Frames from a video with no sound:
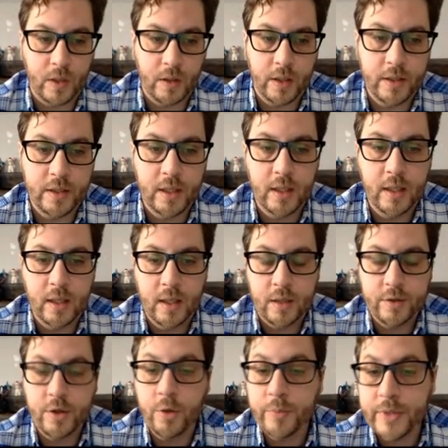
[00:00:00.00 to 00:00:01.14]
All right?
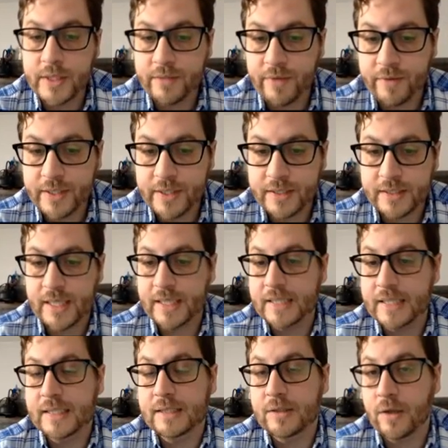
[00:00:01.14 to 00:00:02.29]
No piece of evidence can
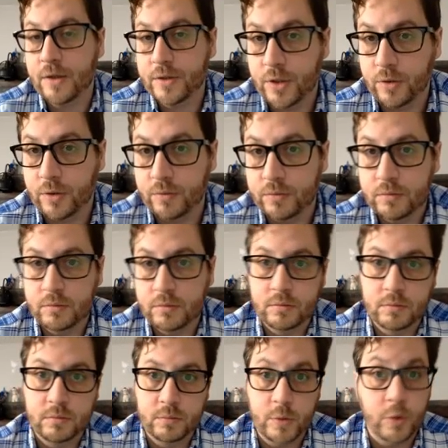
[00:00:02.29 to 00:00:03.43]
exist on its own.
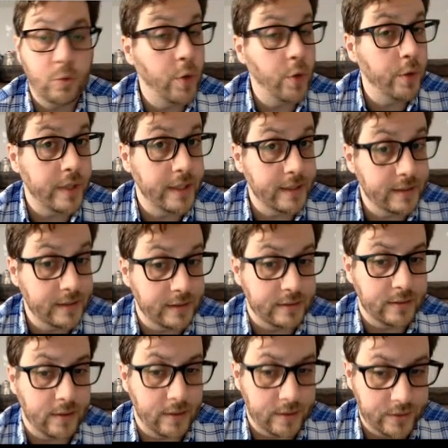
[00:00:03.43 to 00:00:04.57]
No quote can
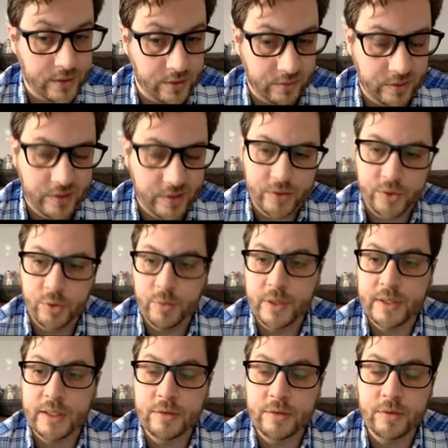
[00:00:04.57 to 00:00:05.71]
exist on its own. You
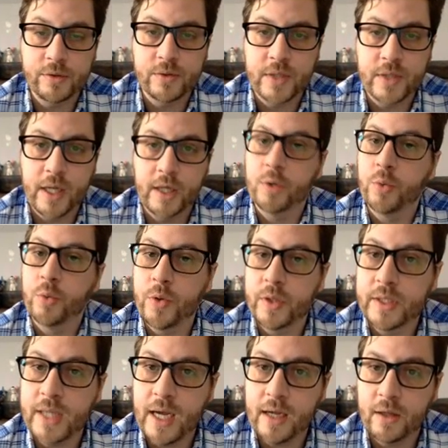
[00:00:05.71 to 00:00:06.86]
must introduce any quoted
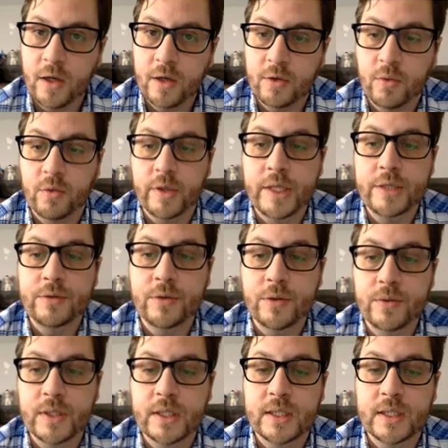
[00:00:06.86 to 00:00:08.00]
dialogue or
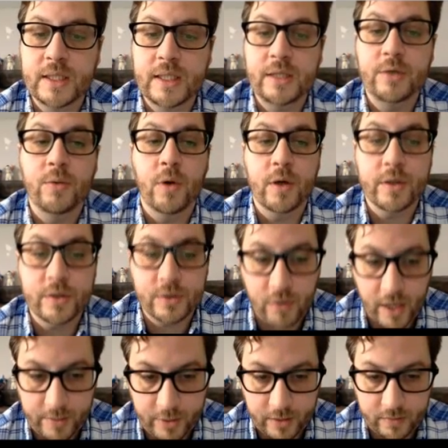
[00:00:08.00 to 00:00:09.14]
introduce the scene you are
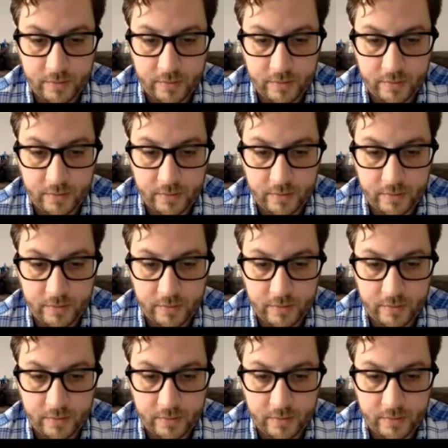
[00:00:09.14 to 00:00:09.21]
describing.